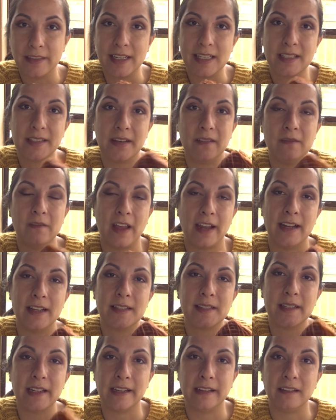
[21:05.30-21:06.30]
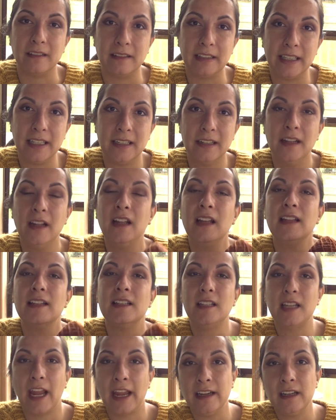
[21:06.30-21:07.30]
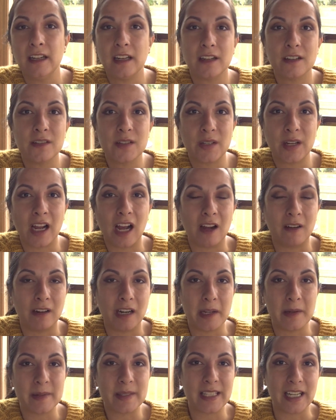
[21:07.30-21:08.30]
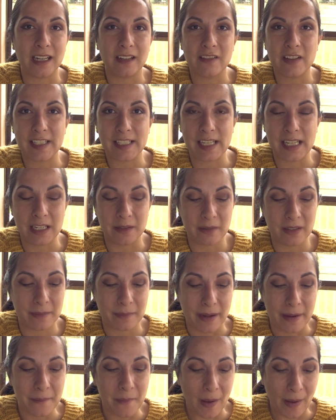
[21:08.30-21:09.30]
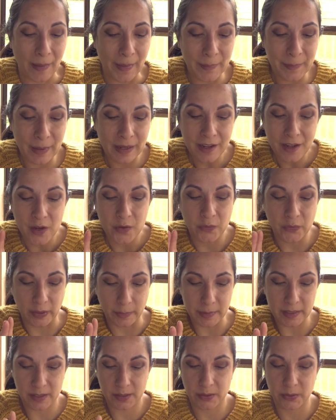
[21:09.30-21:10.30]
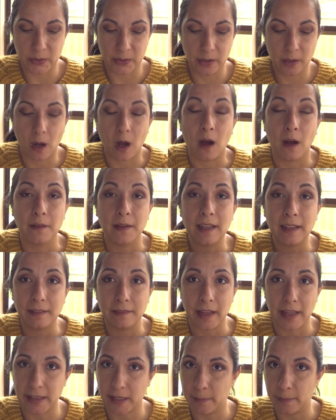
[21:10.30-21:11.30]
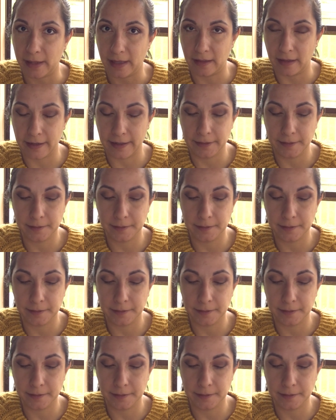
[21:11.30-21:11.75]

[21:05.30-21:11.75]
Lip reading: this in Venice, Italy 10 years ago when I was there visiting with my mom from a store called Lellabella.